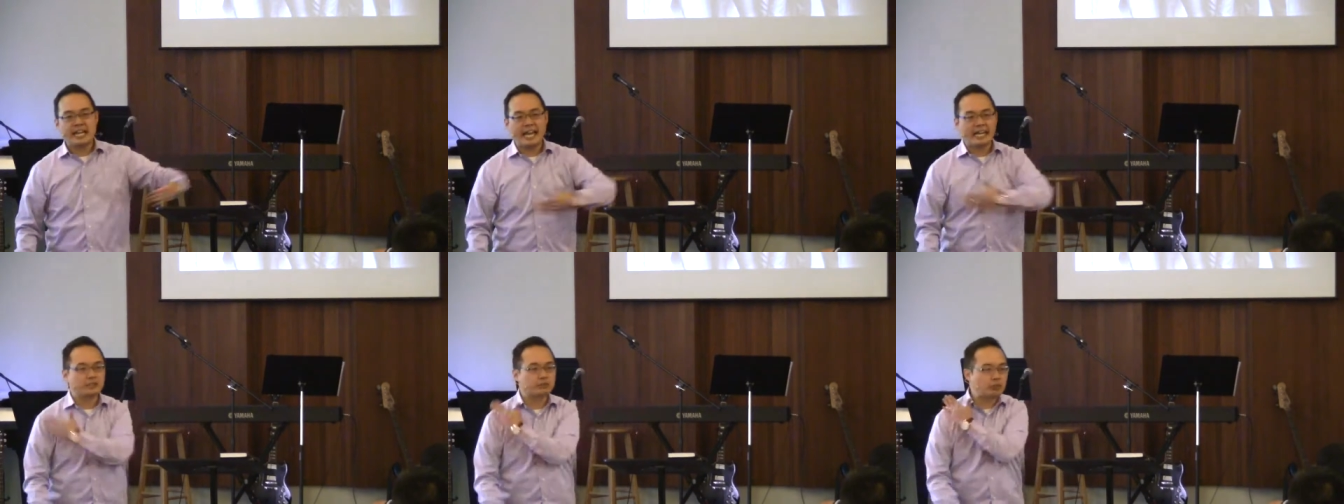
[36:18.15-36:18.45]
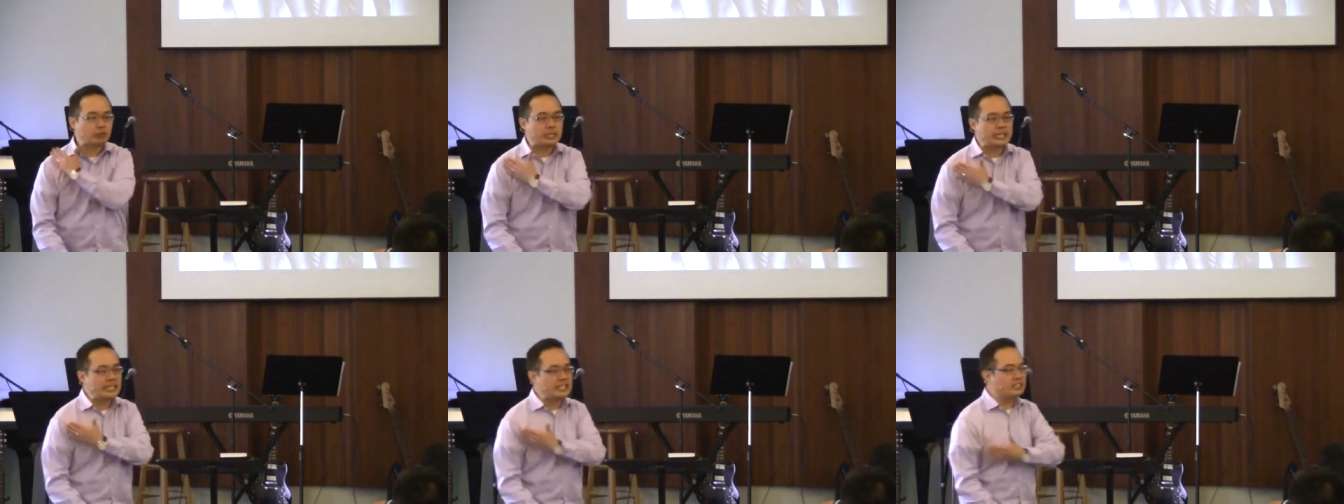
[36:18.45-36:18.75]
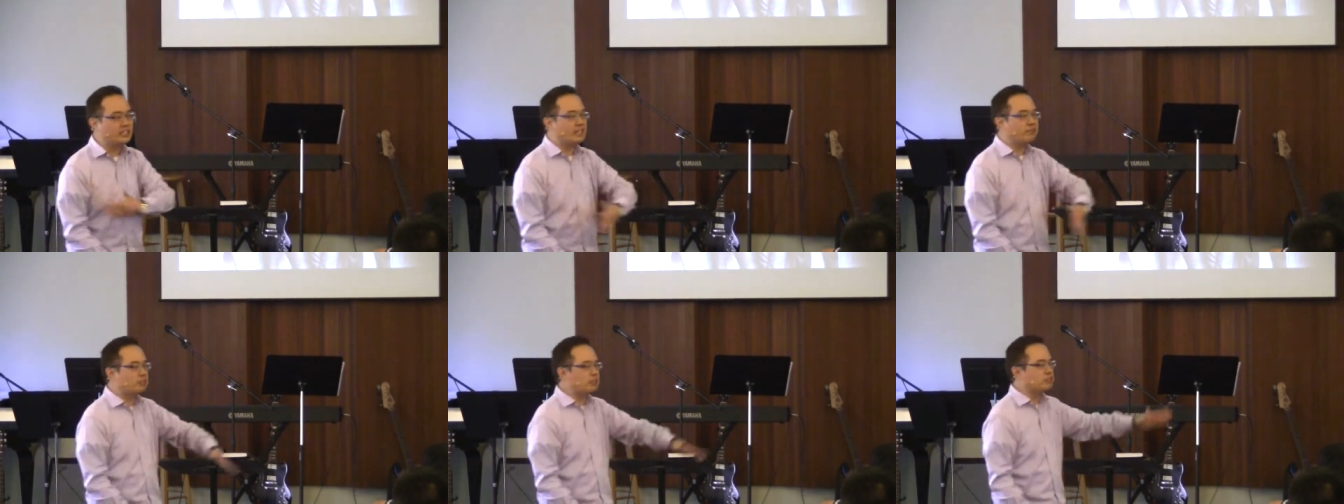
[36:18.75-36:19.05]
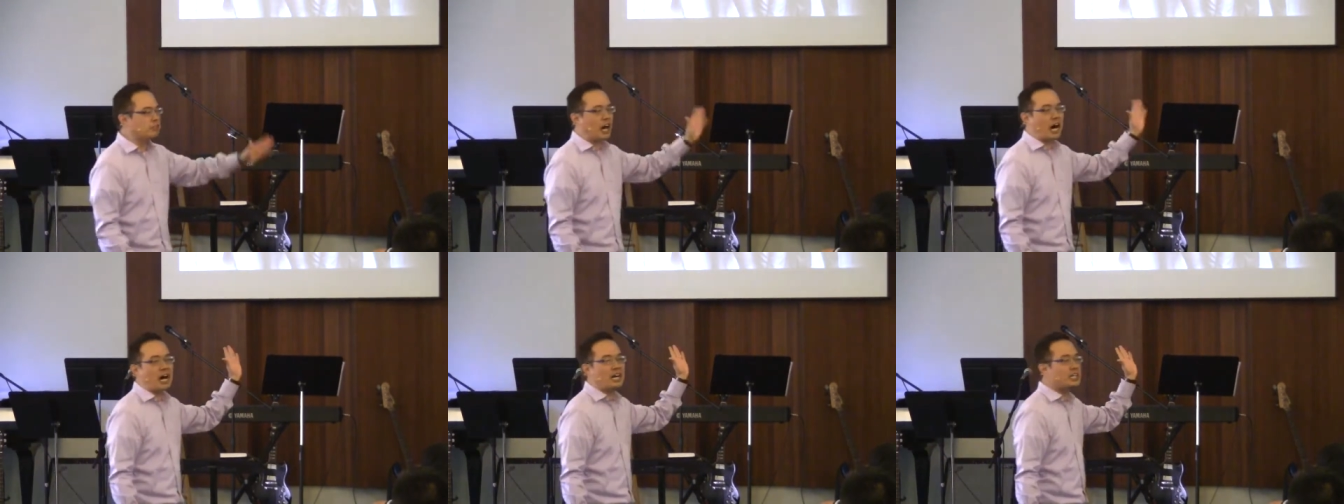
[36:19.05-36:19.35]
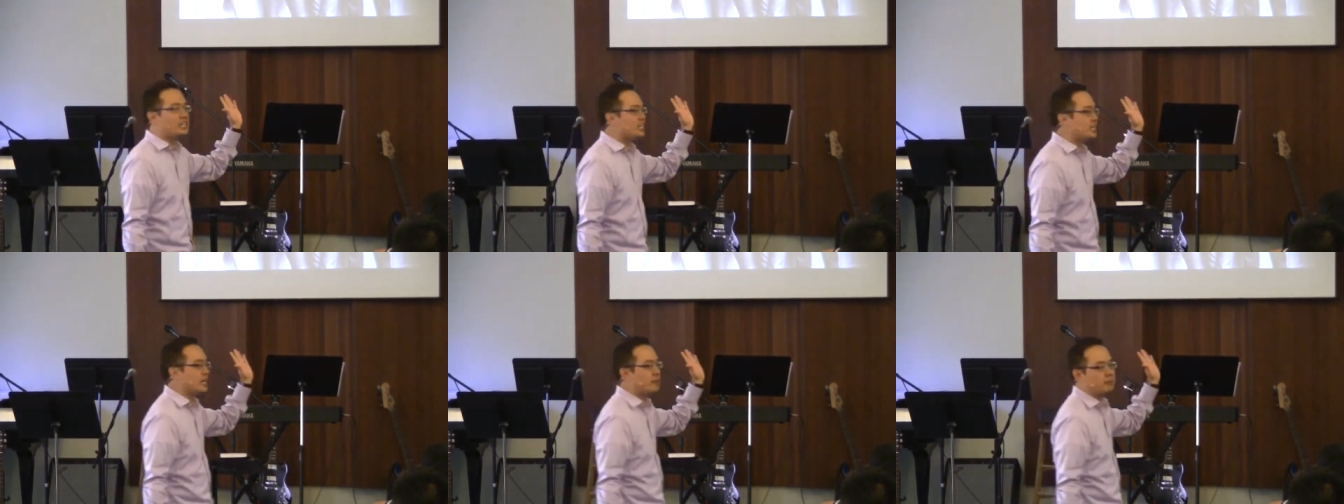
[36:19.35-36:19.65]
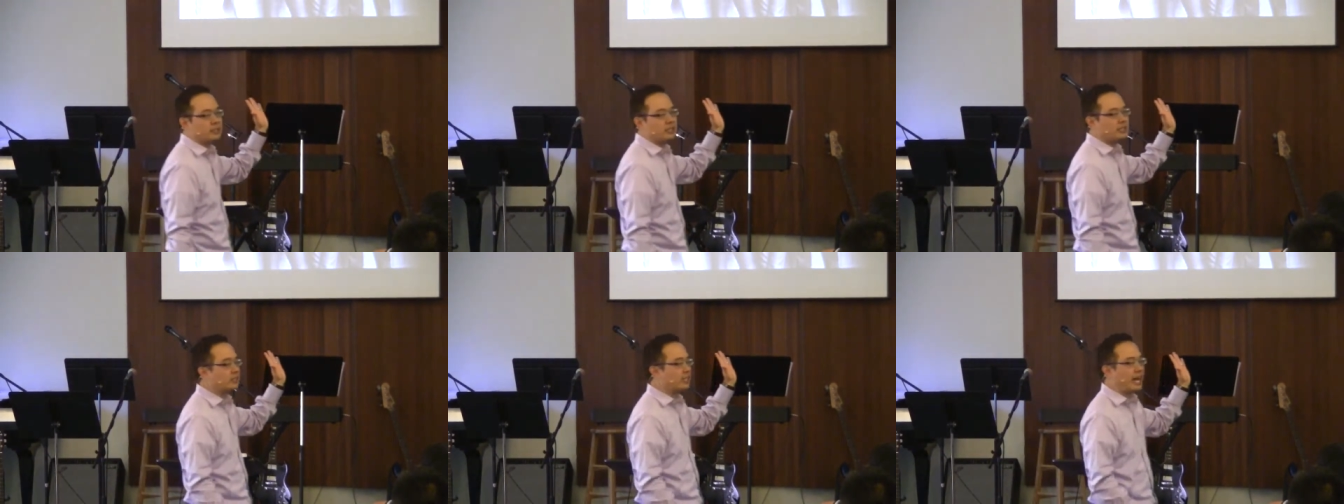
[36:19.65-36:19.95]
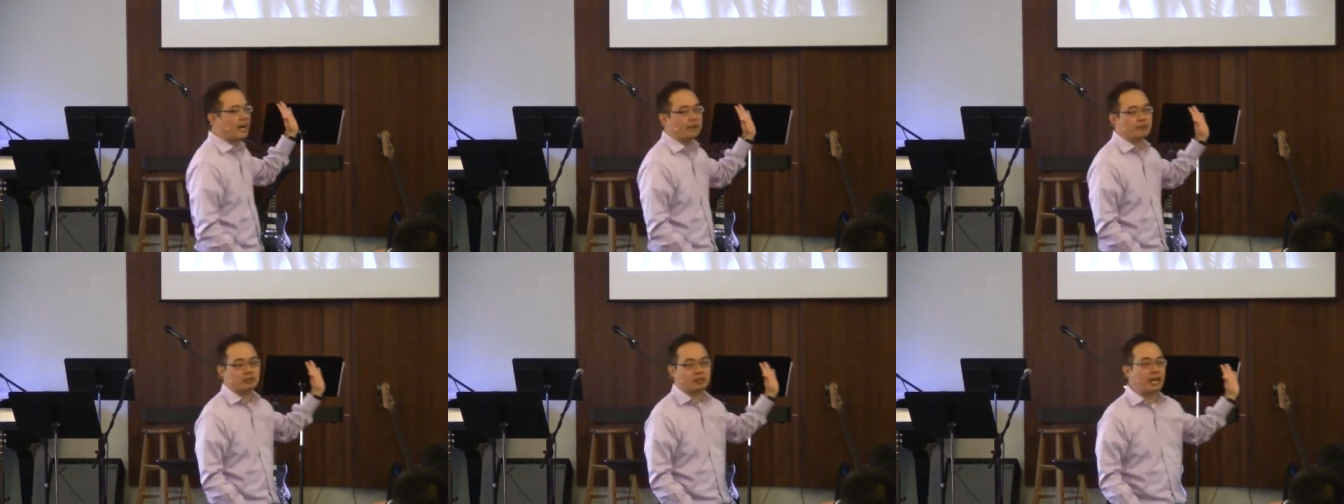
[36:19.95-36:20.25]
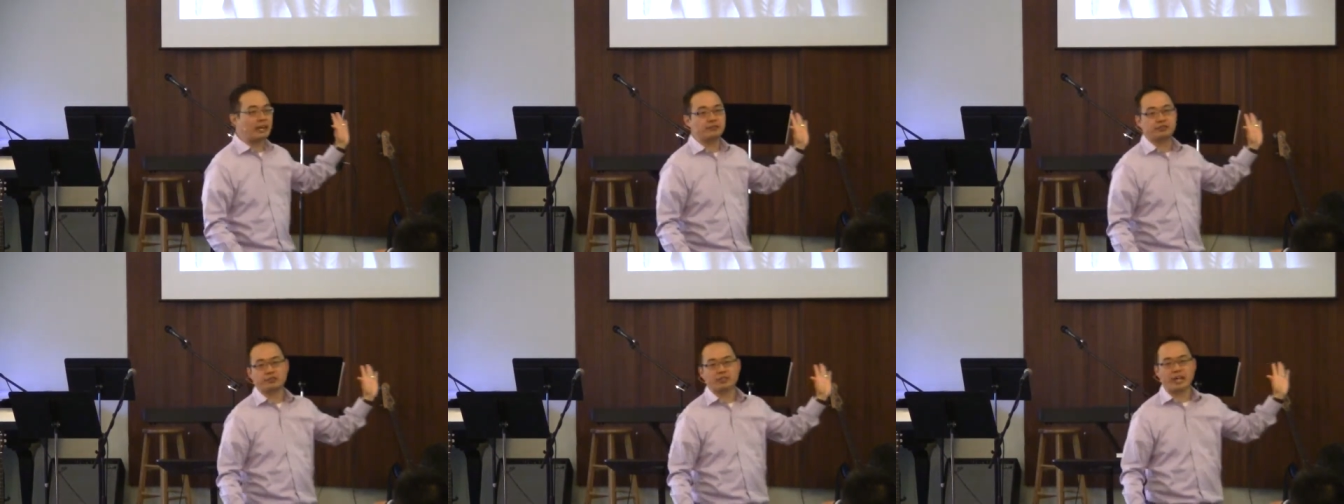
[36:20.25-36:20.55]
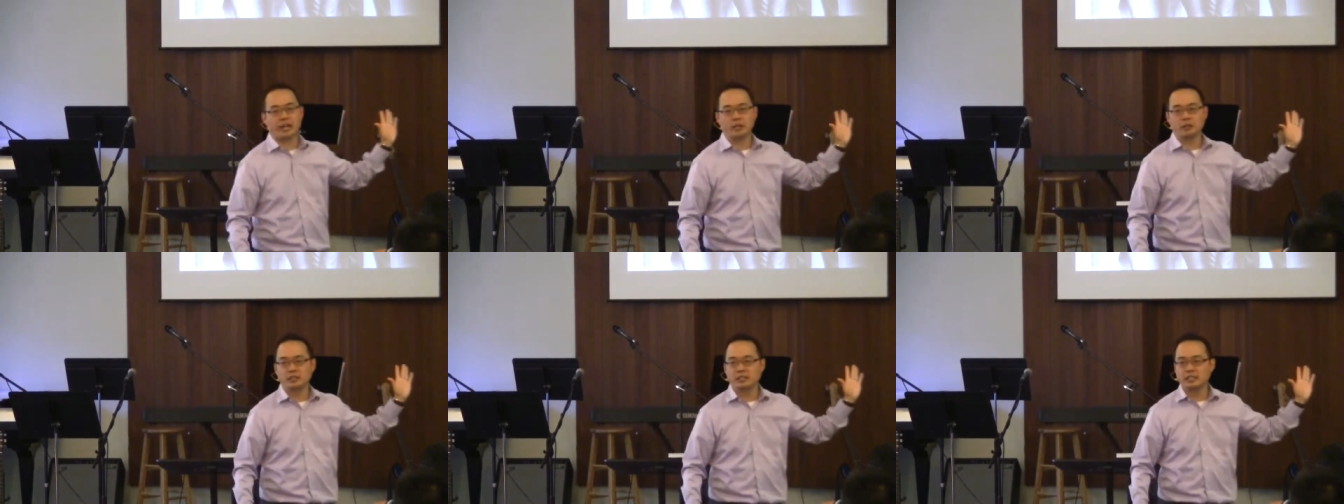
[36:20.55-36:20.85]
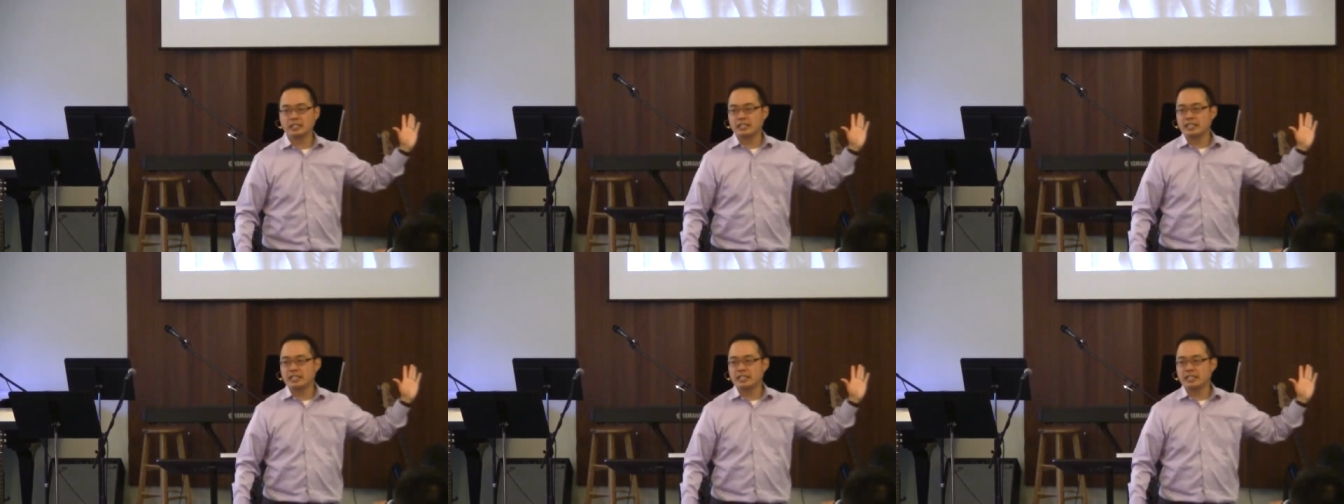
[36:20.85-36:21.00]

And so he lived this uninhibited lifestyle.